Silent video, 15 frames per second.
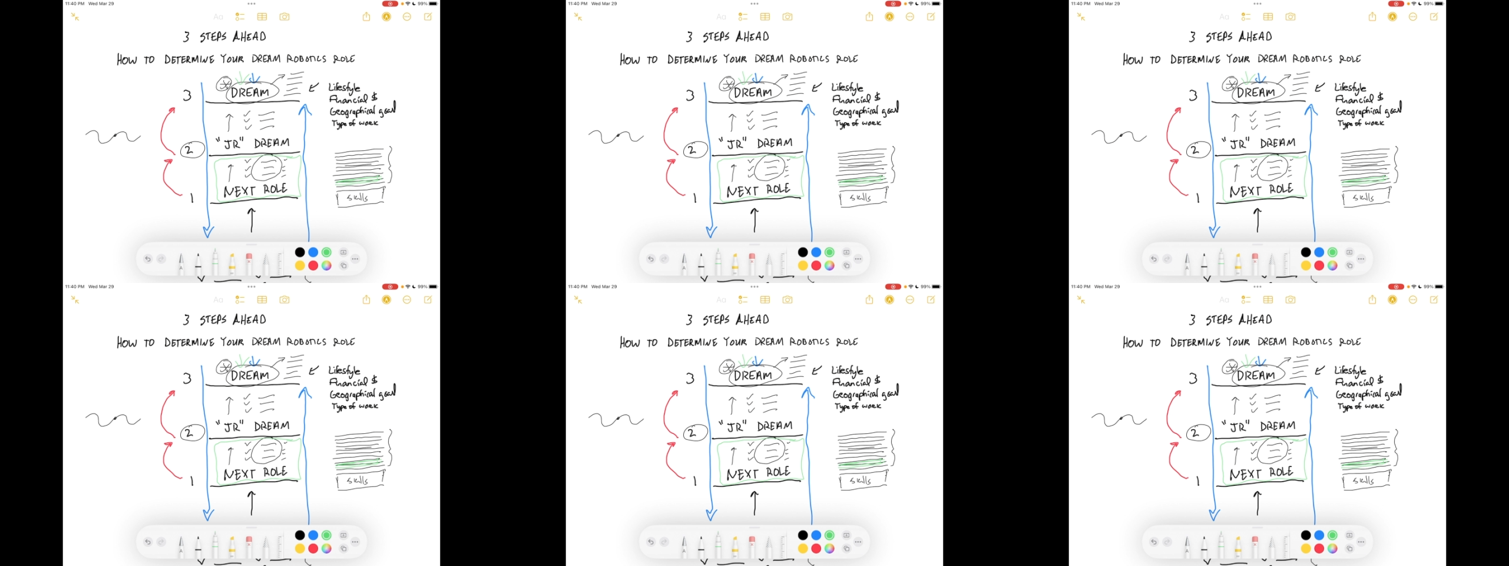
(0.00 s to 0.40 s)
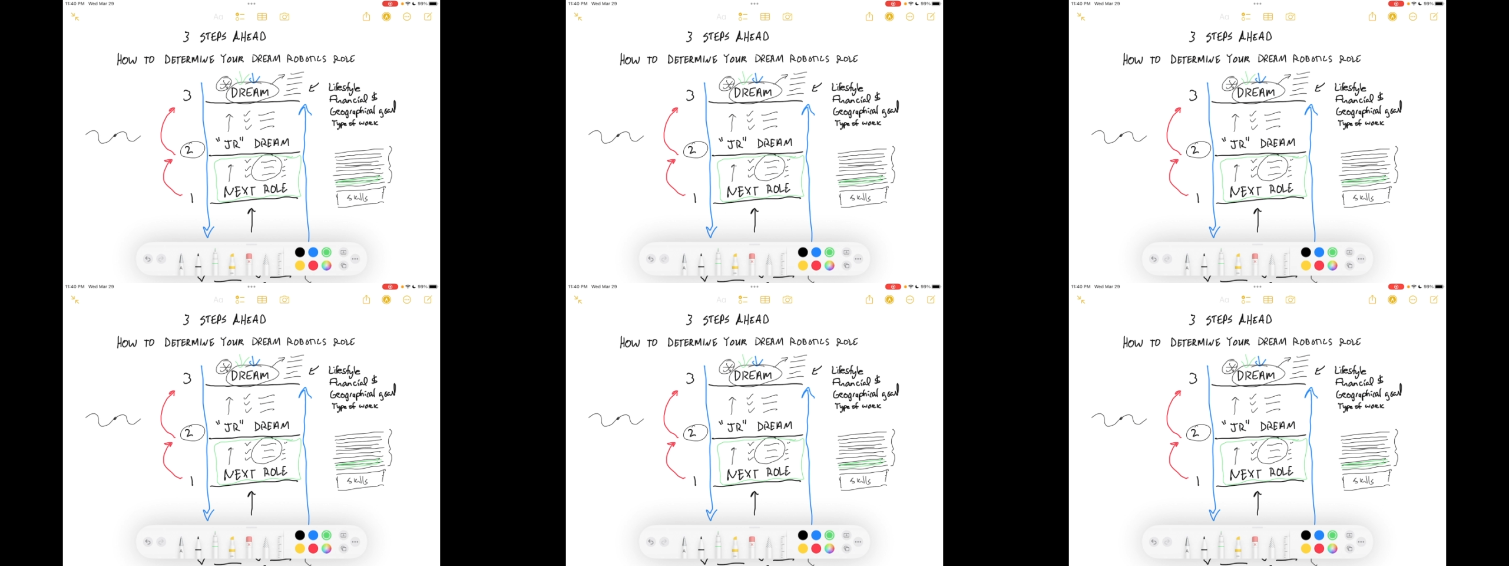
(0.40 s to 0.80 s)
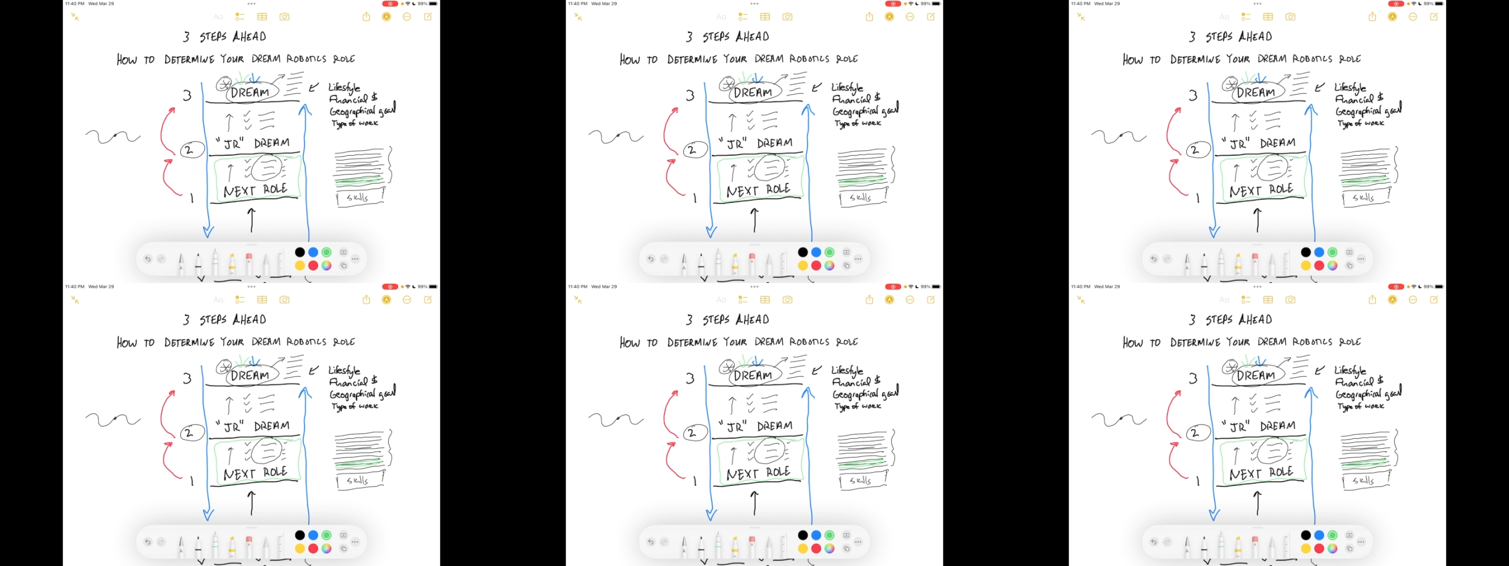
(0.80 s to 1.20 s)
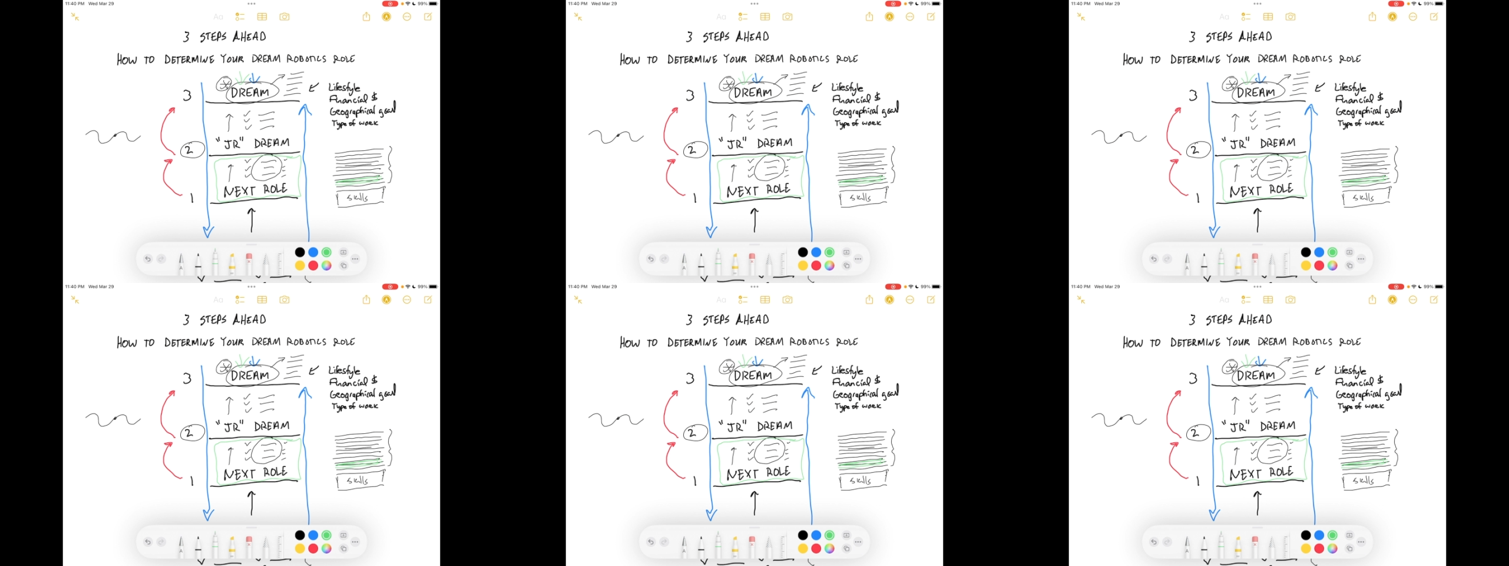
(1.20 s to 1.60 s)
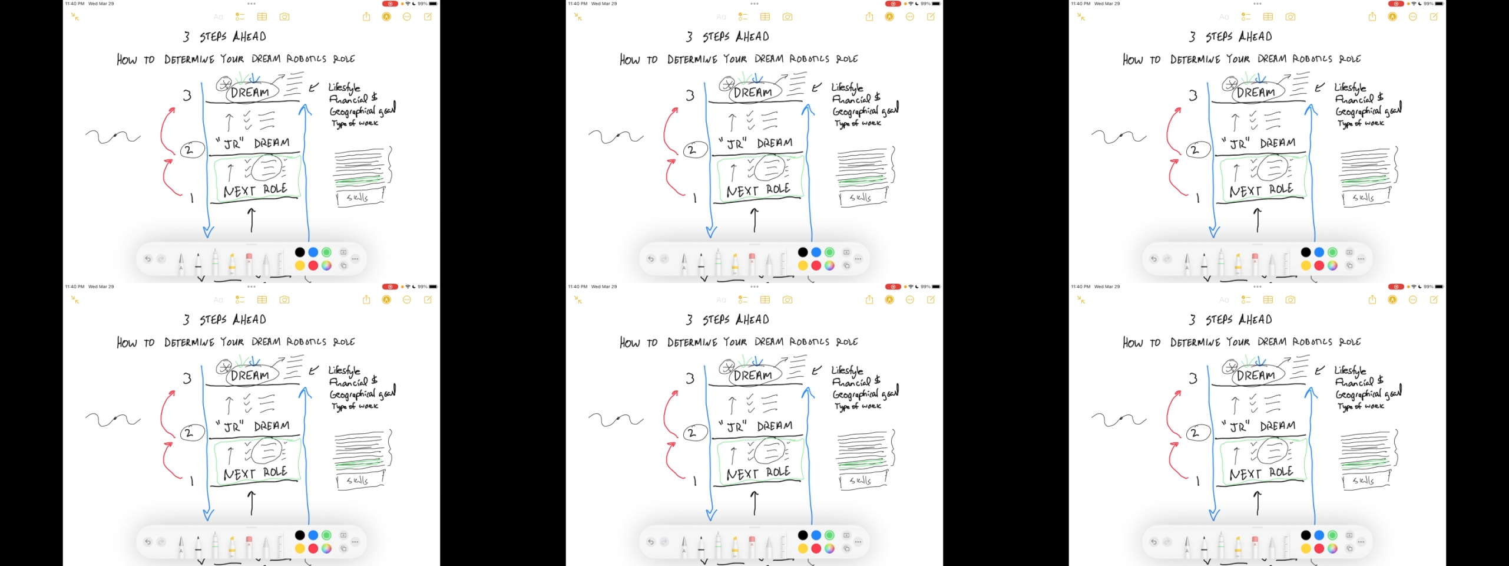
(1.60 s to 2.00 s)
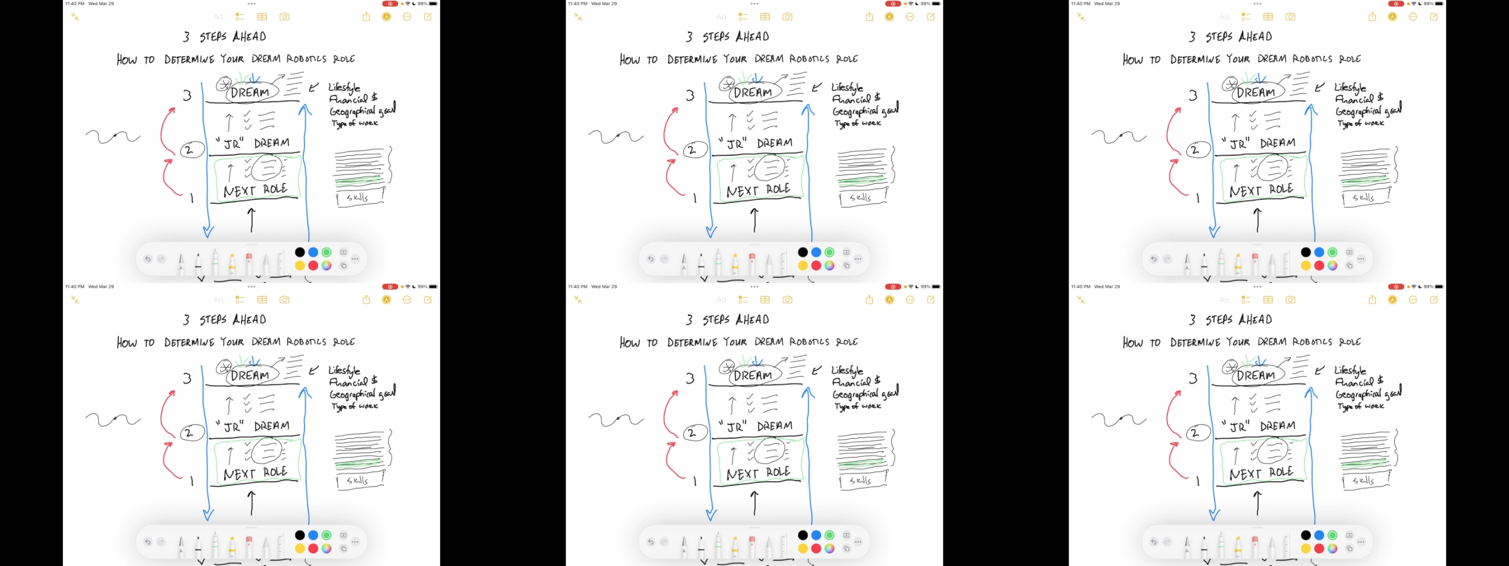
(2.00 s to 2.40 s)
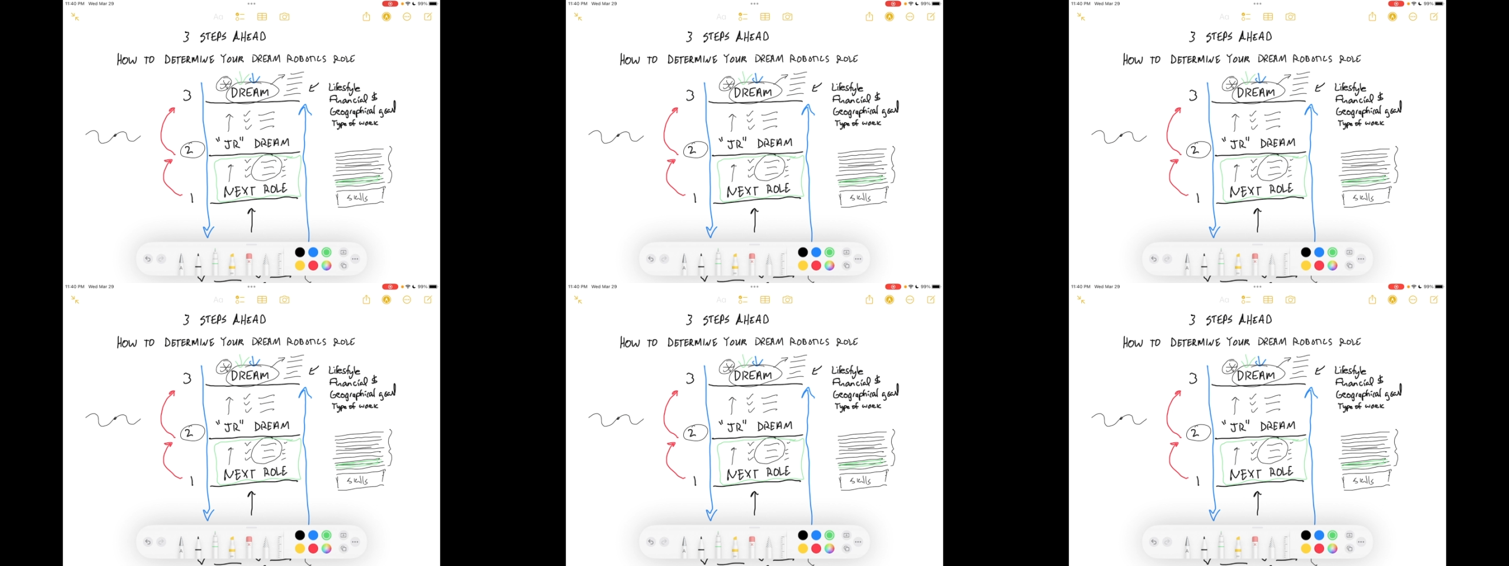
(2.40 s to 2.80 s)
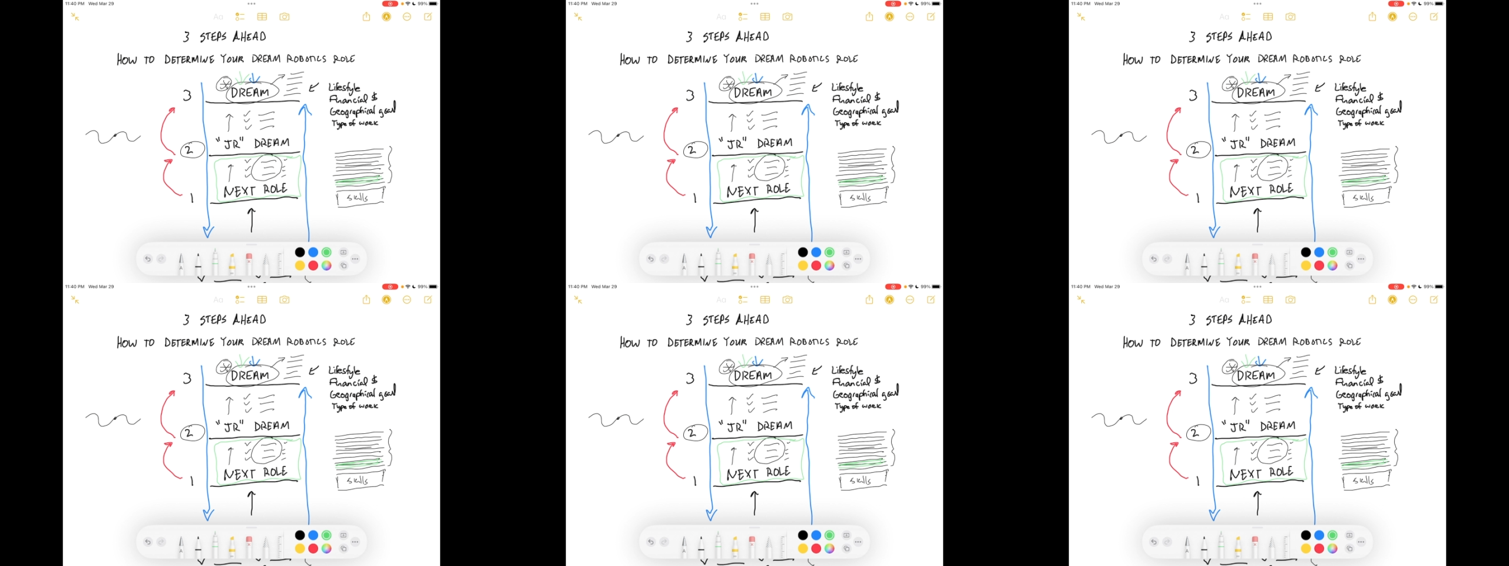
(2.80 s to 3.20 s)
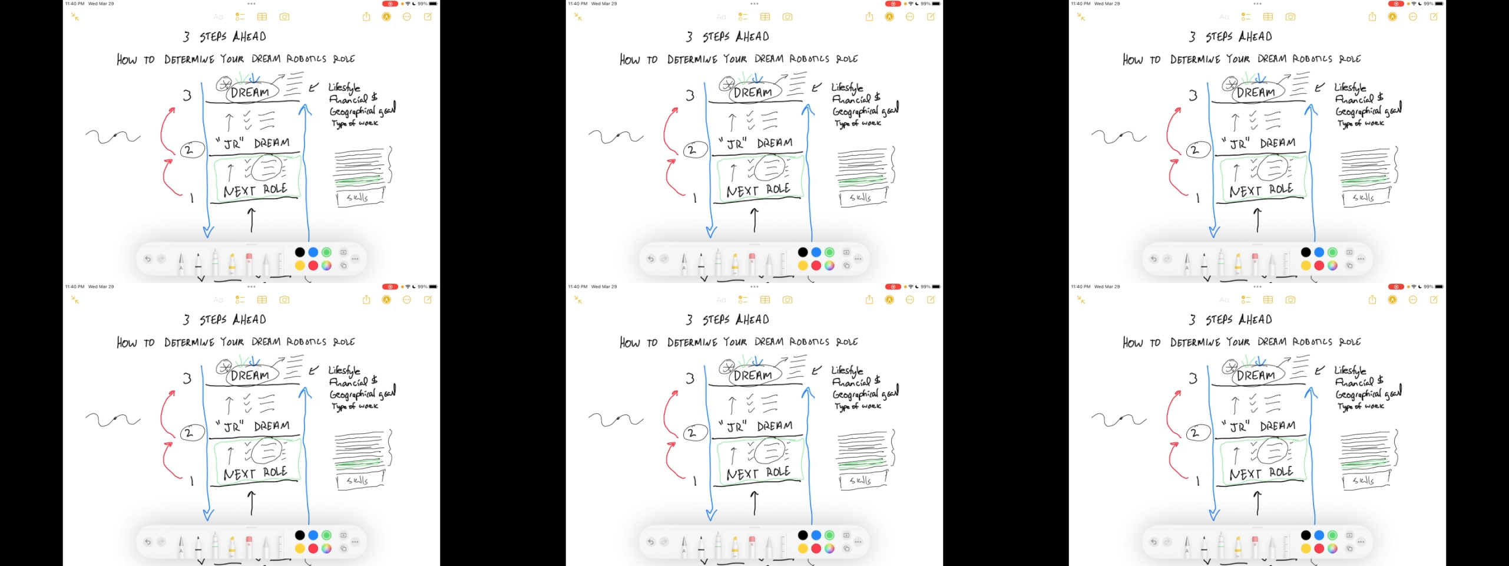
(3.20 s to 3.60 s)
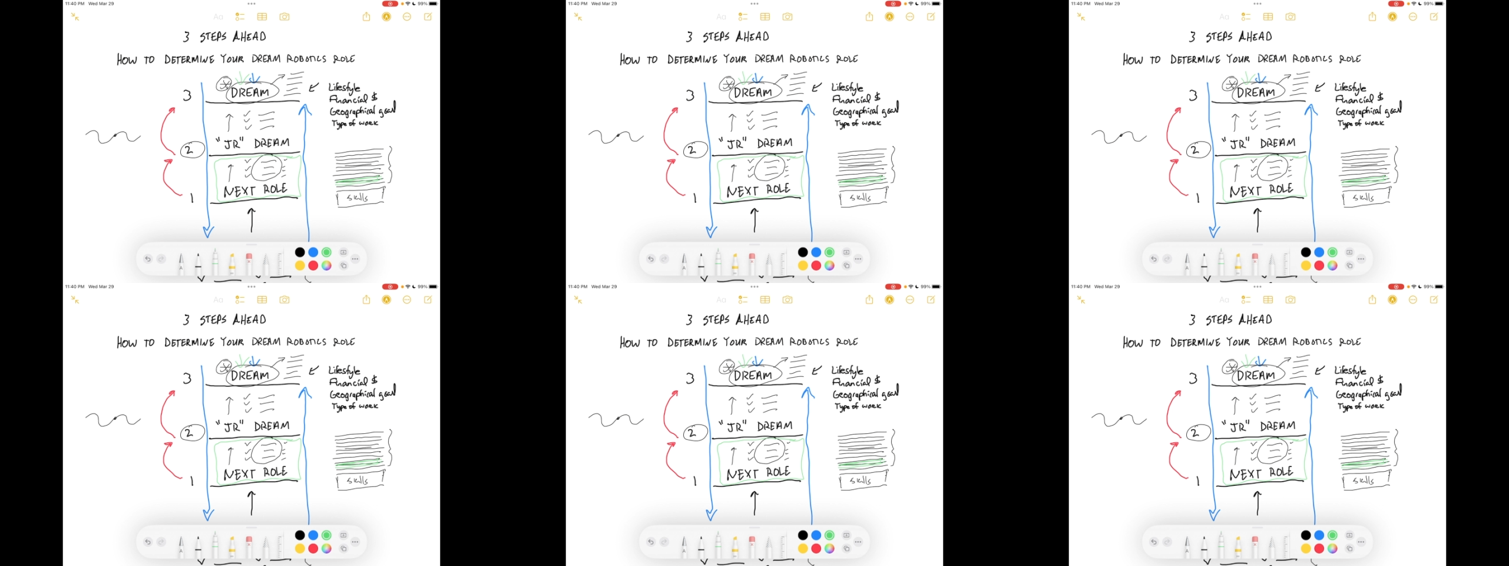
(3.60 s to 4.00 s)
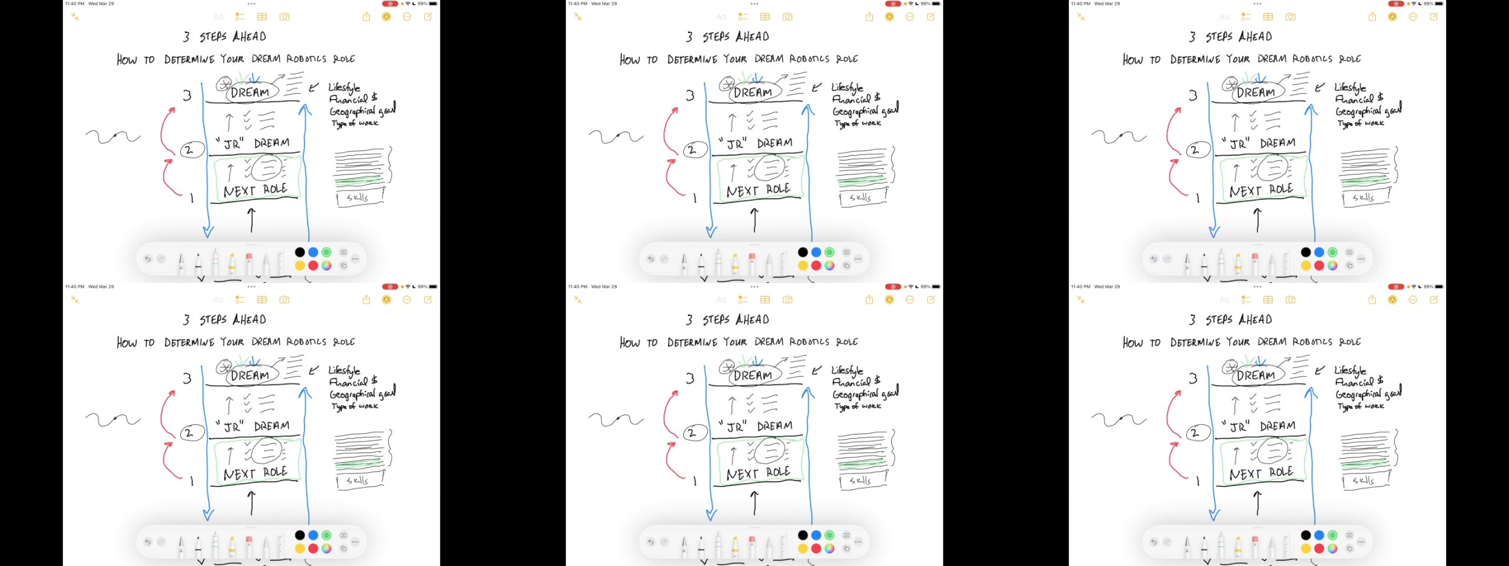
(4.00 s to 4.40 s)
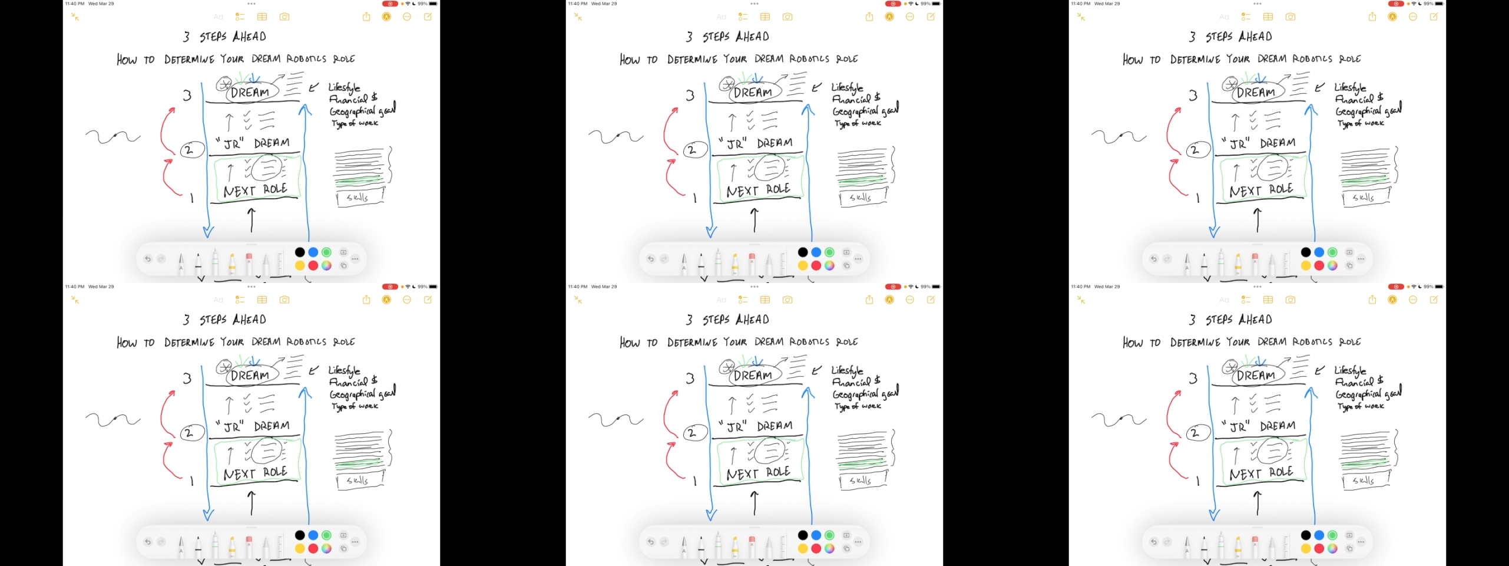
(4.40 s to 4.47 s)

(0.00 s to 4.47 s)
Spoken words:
(no speaker visible)